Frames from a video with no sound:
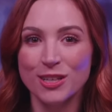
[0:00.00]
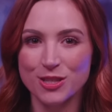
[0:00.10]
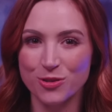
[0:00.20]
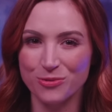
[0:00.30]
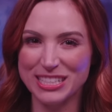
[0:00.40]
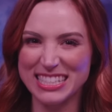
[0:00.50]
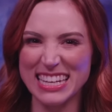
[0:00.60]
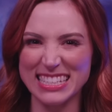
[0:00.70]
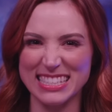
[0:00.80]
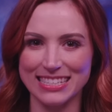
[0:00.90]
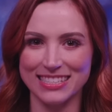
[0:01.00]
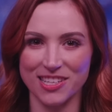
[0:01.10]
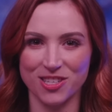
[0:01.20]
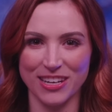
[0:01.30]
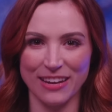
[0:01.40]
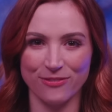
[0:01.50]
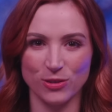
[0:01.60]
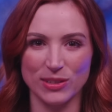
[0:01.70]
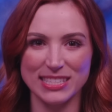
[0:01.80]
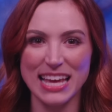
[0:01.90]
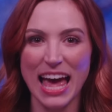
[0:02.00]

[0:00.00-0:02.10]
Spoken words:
to resist such an influence,